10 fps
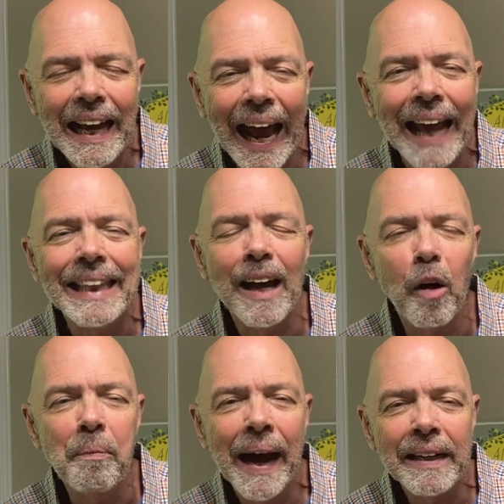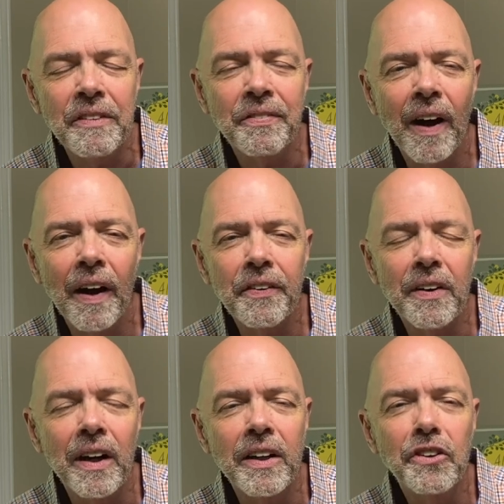and the Almighty
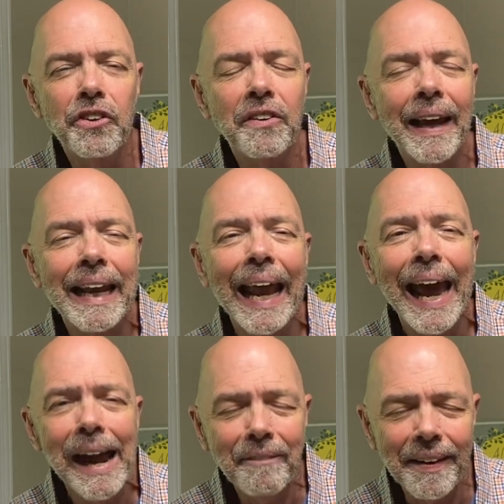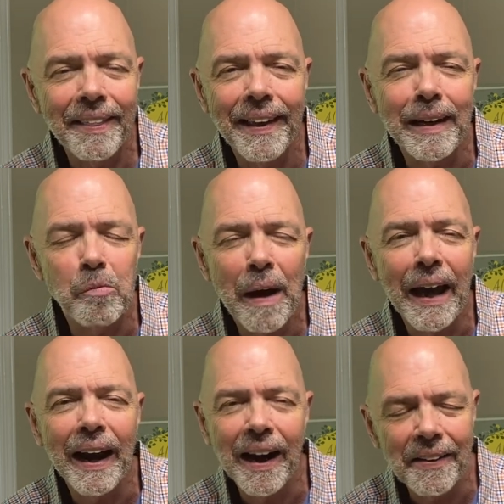Father understand everything
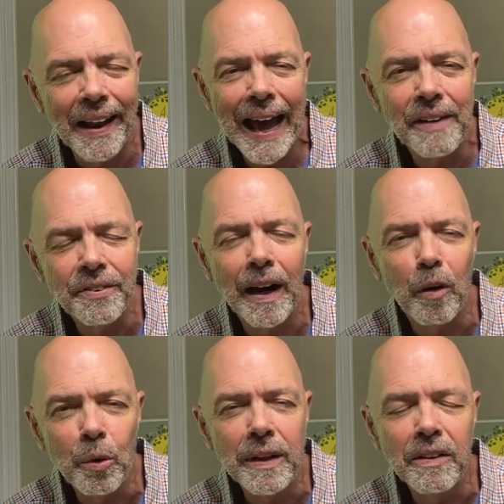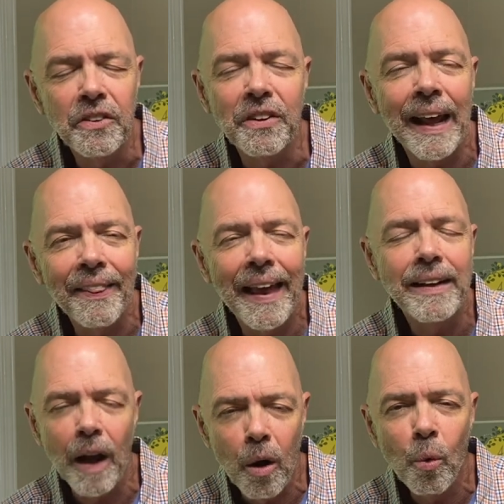about our lives, our weakness, and they
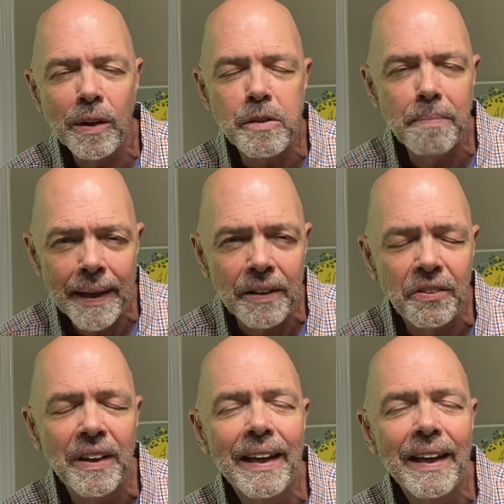know what's best.